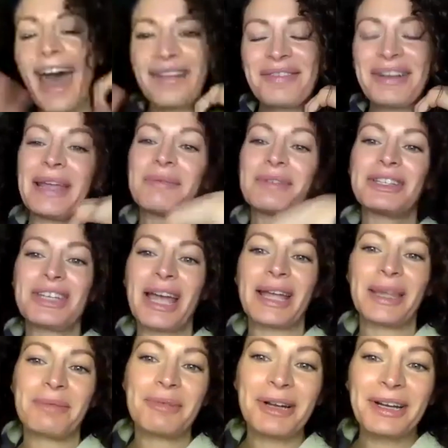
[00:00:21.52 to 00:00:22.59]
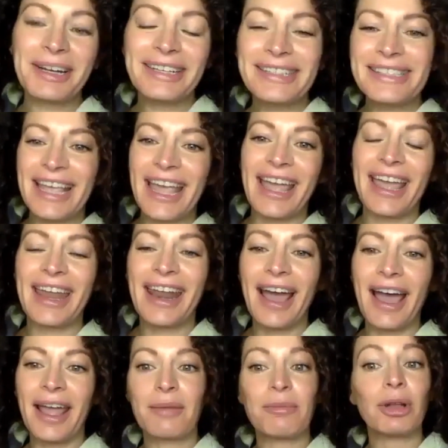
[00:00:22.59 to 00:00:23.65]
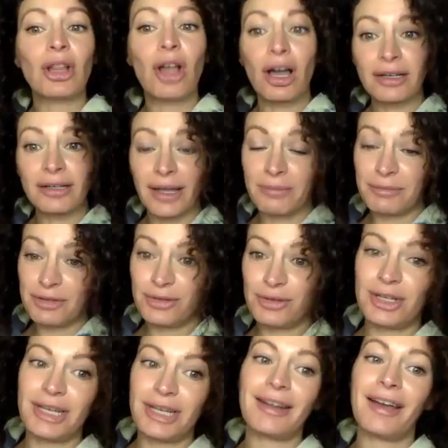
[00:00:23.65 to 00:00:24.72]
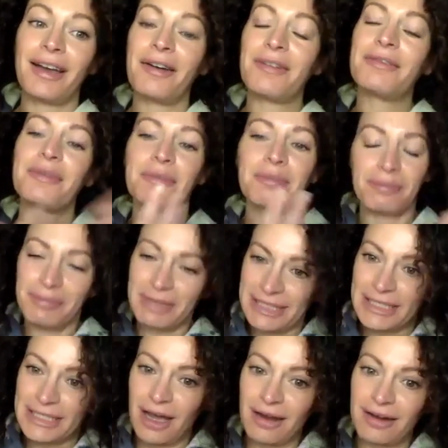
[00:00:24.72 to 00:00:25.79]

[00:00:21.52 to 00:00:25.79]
my name is Jackie Burns, and I am a longtime student of Miss Donna.